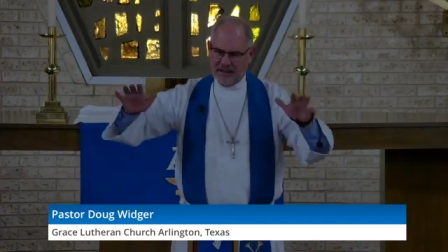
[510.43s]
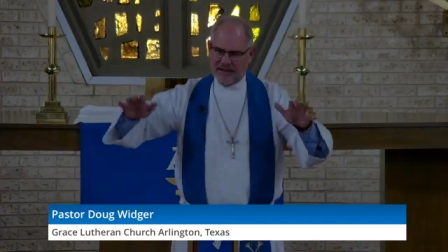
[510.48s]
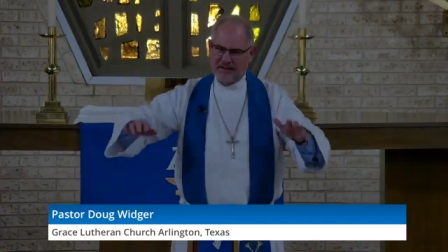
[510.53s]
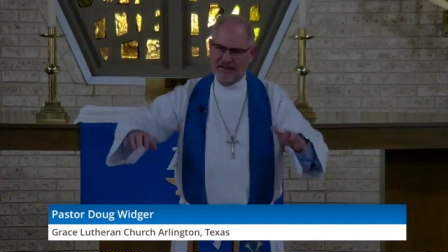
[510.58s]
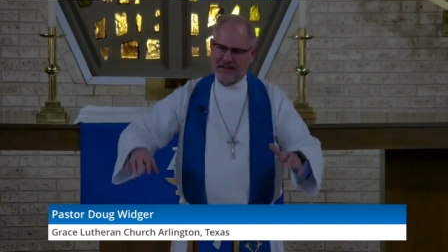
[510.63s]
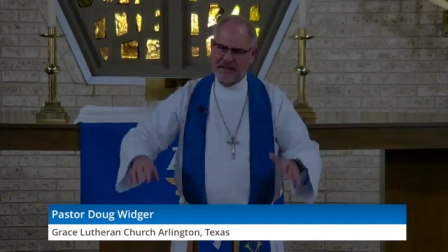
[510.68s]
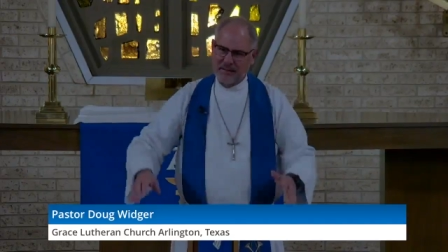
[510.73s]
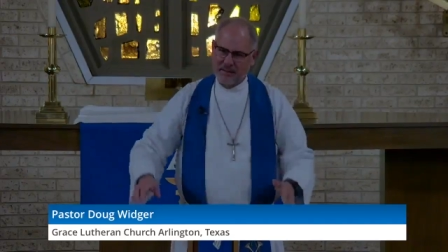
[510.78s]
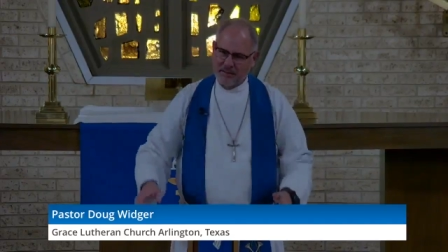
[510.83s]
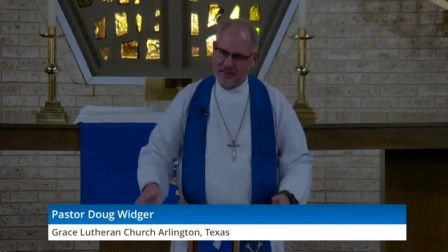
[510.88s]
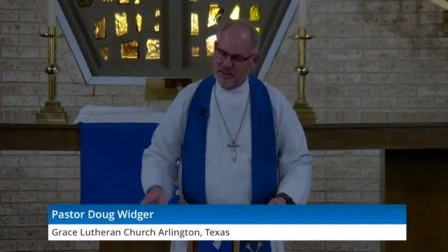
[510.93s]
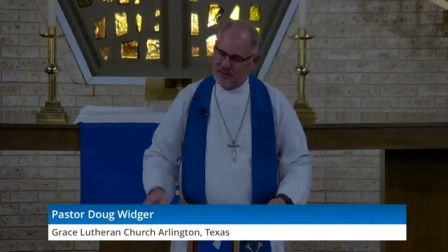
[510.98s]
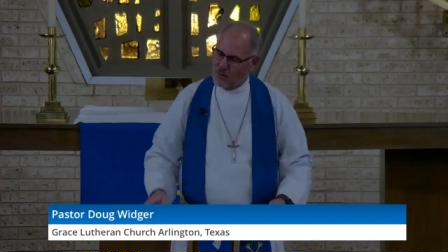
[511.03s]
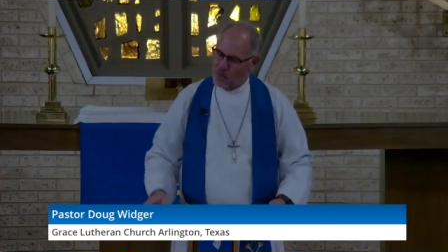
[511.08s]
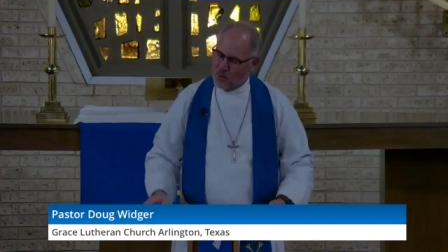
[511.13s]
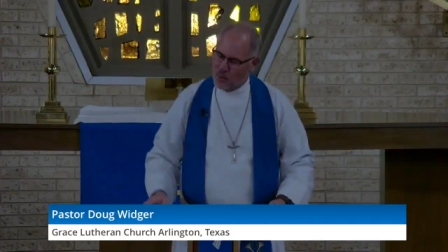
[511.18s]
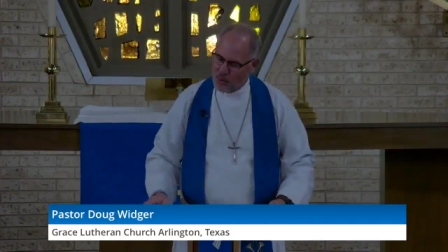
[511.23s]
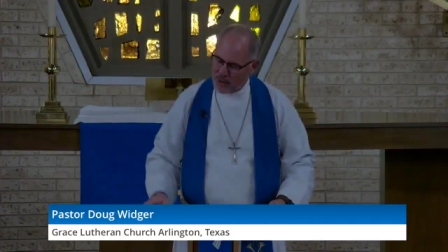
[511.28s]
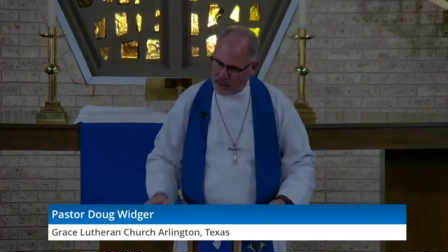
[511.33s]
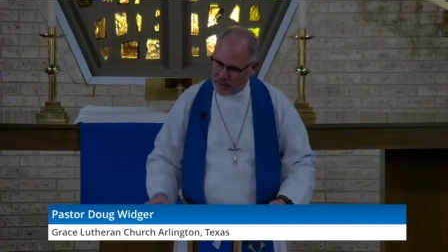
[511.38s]
It seems
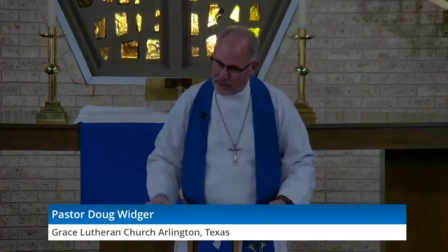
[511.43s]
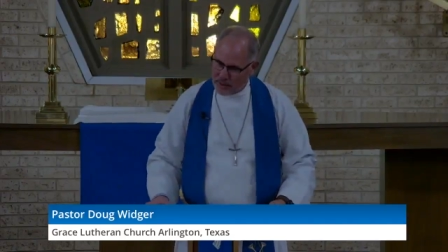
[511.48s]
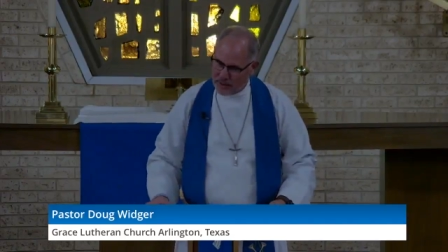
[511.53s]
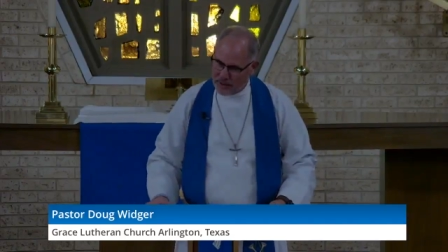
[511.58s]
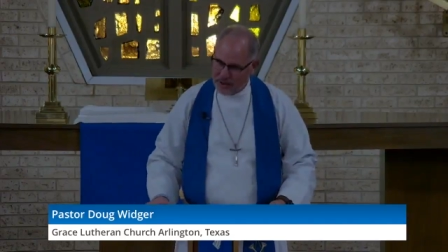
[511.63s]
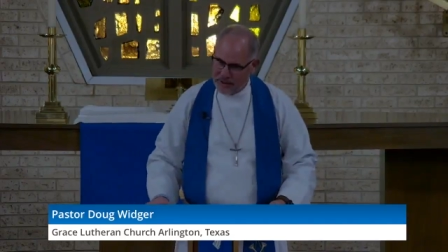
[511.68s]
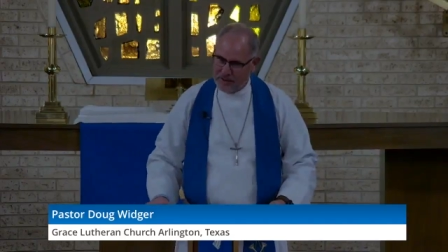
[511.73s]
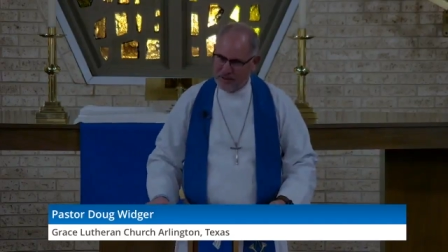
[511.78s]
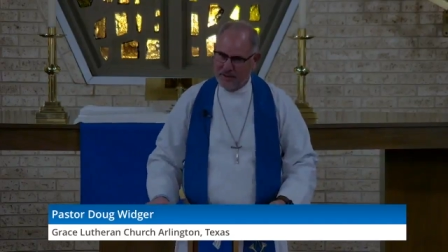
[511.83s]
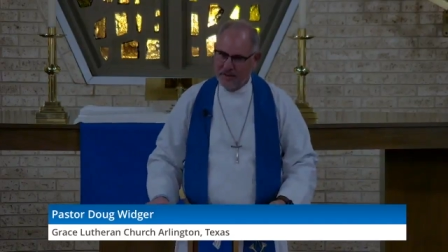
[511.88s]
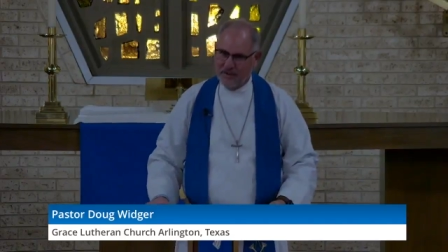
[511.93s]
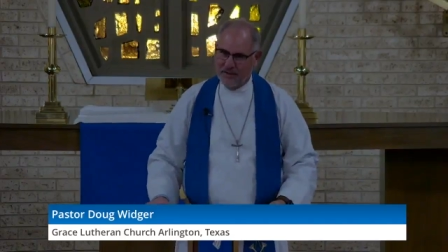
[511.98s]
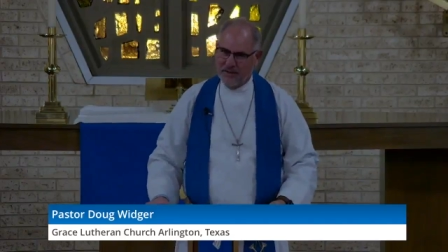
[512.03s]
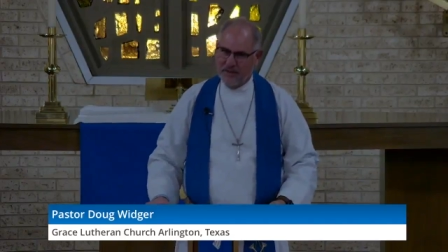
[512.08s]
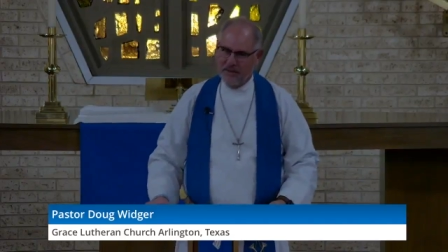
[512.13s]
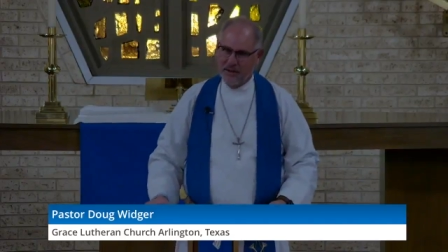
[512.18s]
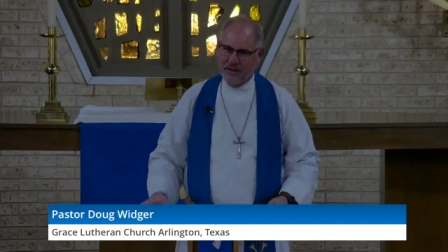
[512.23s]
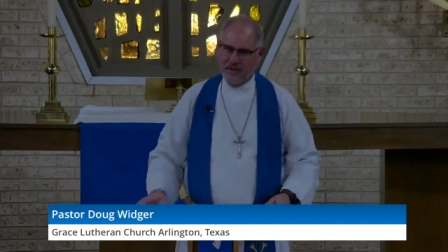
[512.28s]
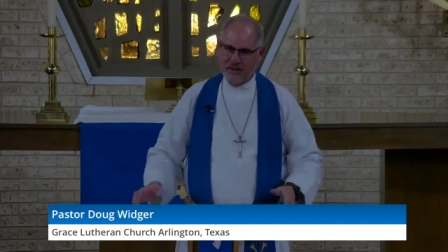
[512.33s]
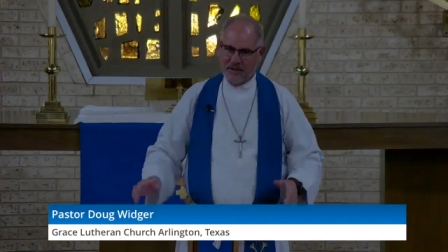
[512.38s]
weird
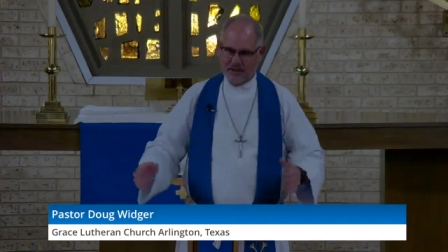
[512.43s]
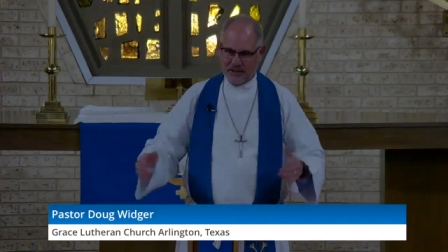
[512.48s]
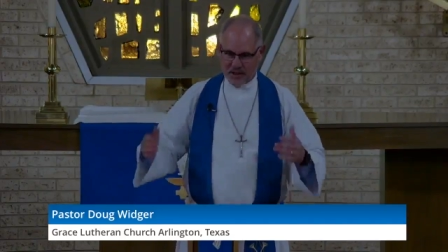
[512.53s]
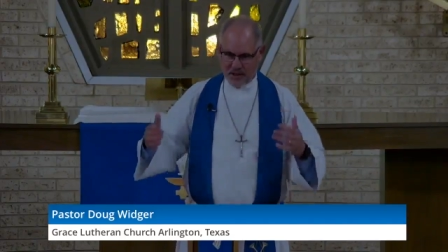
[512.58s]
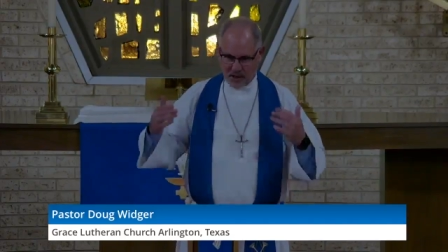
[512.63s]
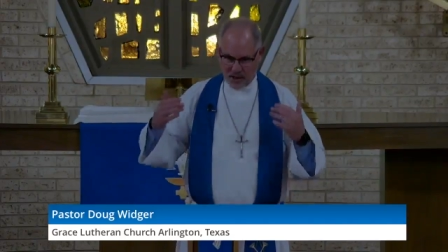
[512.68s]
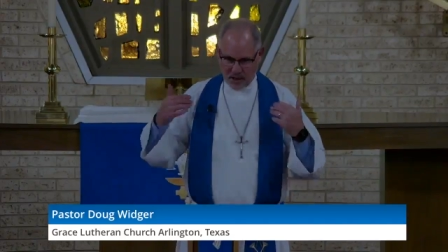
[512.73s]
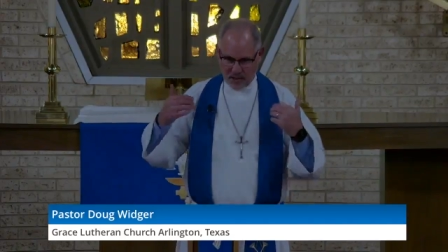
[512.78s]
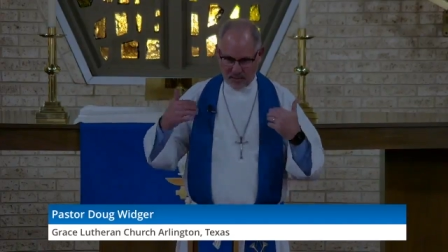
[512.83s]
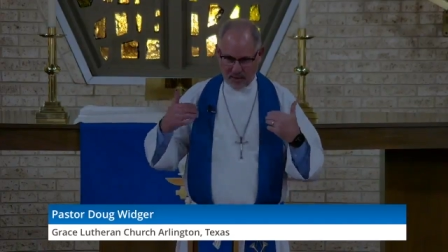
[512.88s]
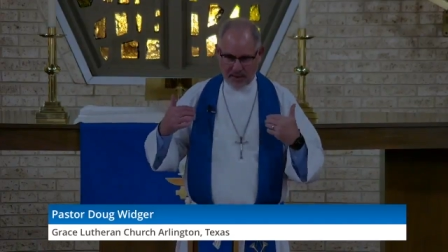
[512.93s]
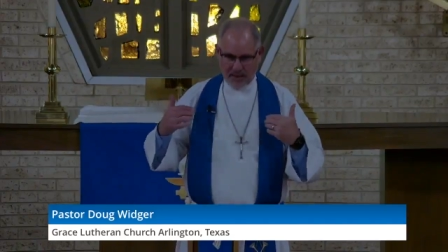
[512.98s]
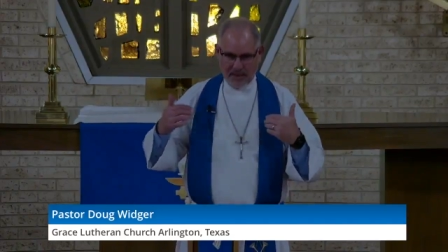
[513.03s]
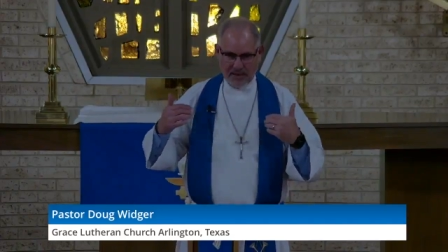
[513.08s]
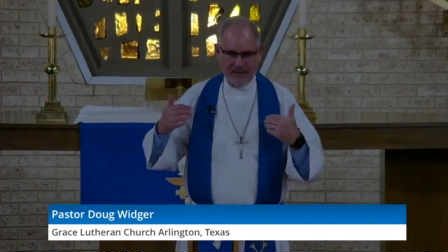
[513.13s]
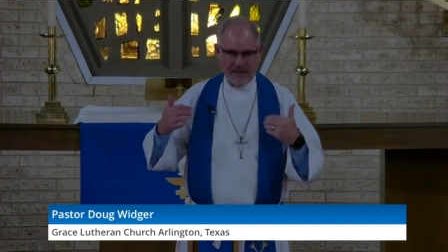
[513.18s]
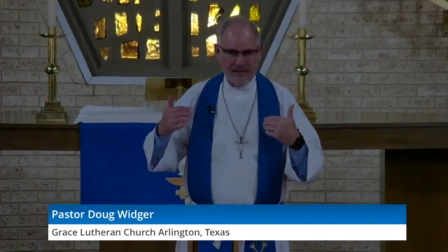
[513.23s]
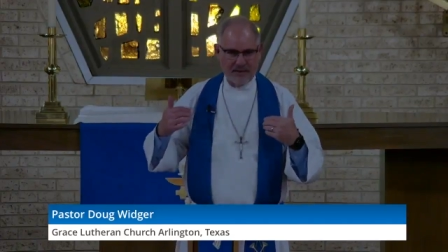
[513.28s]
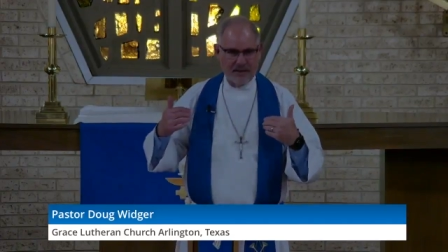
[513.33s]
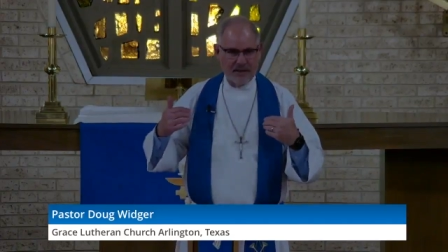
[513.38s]
to our
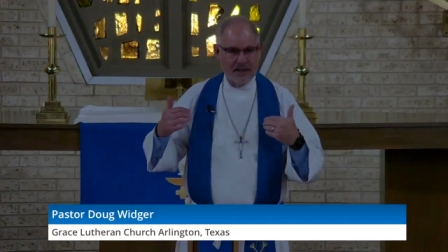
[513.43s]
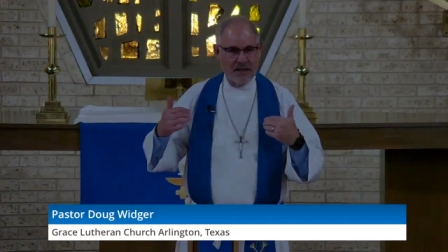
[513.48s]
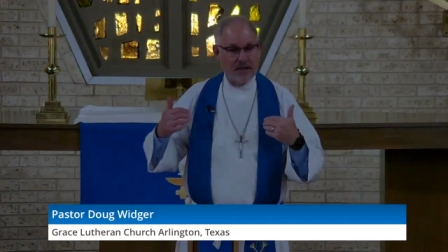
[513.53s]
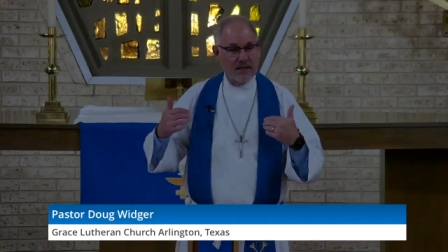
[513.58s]
minds